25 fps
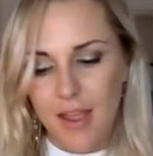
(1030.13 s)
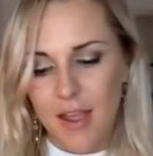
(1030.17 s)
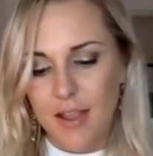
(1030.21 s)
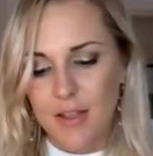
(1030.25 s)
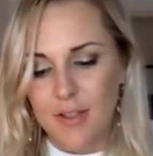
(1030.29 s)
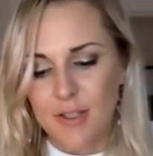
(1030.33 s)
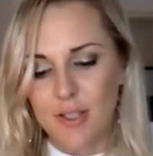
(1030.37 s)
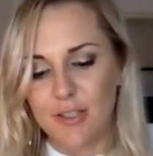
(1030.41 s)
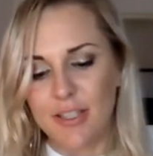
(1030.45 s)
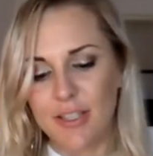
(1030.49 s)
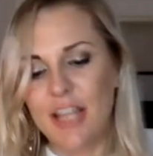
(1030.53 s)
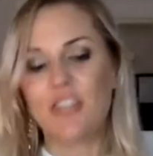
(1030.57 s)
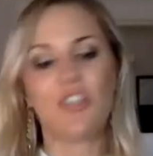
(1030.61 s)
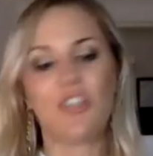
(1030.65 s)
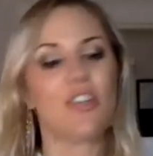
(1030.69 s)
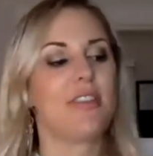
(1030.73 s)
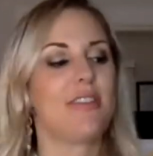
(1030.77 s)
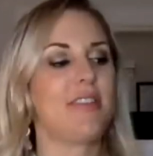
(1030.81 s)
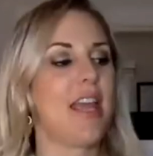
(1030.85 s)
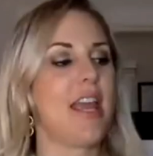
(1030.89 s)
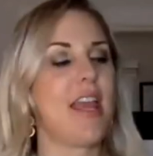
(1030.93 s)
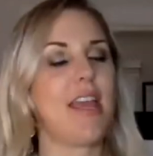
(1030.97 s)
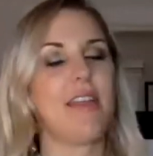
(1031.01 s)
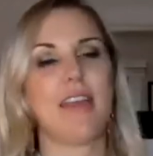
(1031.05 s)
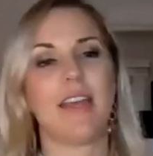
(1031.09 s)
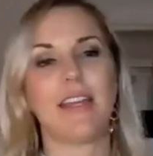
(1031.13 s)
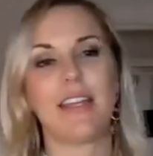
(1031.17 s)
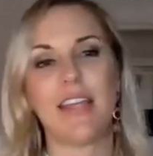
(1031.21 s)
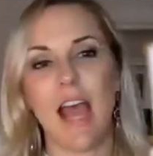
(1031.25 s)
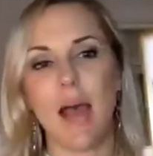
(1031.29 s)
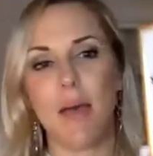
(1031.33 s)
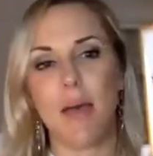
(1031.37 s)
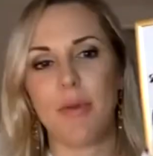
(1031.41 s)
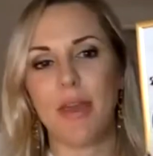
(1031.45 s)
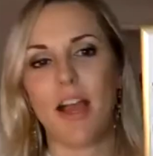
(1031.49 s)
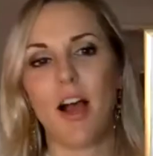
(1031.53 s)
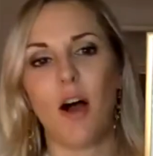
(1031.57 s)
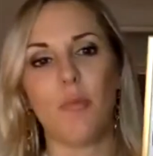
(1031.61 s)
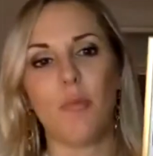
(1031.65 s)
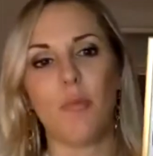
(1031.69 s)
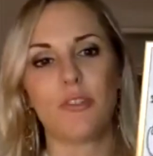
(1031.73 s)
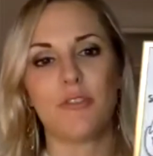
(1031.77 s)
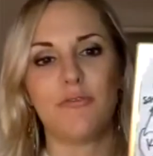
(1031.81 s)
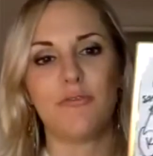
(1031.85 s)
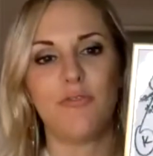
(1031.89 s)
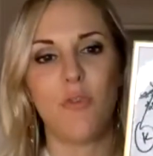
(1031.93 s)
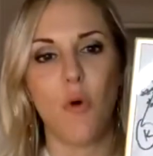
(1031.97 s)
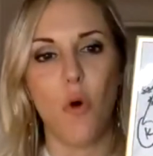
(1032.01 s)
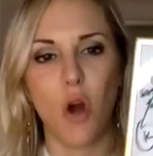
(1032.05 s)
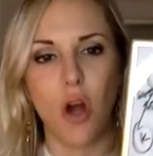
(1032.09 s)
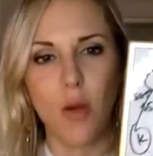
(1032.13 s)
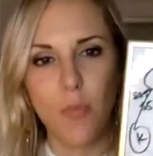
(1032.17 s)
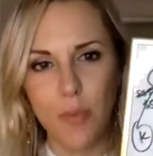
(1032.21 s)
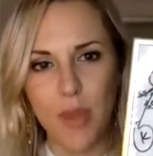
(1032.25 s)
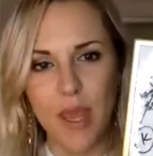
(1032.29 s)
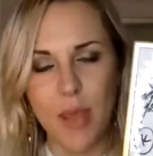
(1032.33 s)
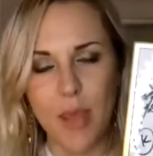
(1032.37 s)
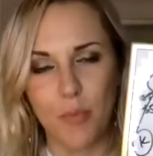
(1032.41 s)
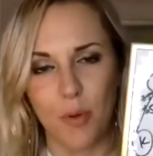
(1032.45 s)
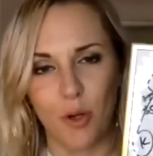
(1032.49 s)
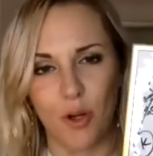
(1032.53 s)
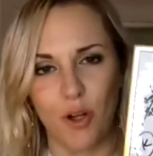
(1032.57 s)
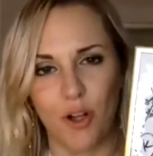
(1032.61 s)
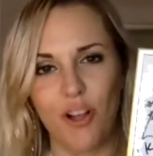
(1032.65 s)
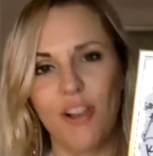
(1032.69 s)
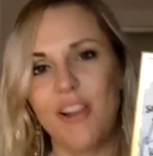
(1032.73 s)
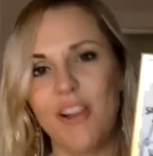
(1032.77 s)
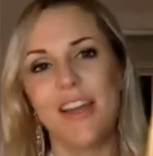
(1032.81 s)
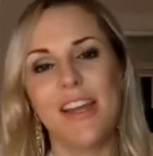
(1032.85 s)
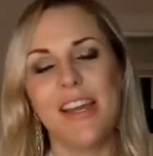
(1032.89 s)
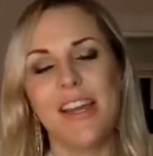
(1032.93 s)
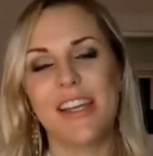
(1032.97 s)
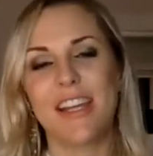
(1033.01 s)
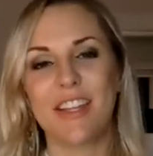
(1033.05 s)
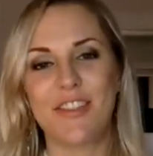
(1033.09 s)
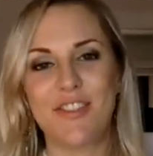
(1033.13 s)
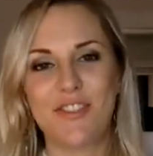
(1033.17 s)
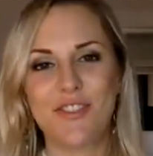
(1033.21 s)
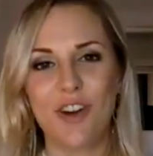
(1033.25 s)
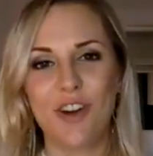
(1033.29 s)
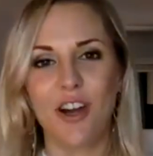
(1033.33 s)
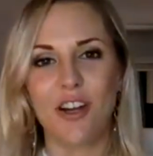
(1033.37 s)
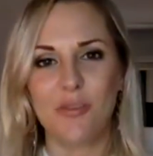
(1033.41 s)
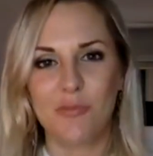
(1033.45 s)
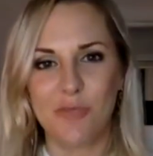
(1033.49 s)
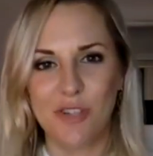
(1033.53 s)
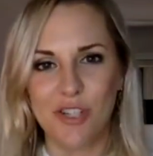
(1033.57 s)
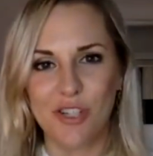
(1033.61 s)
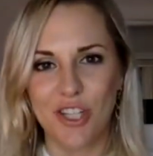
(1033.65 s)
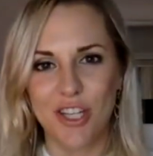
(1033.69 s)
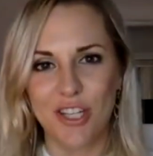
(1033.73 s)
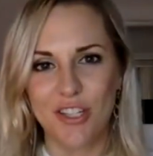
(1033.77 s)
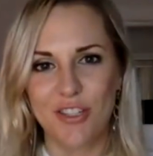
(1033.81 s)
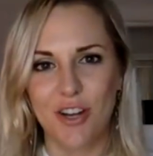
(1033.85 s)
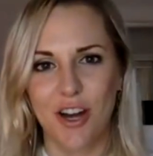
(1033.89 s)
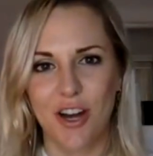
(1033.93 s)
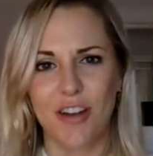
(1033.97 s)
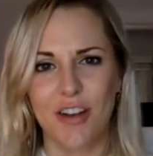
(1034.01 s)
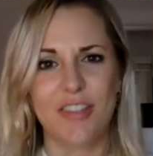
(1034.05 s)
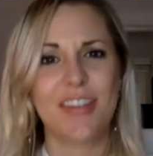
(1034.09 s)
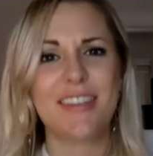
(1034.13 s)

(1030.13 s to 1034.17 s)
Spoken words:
So let's just say that Gabby helps 4 people get started when she starts,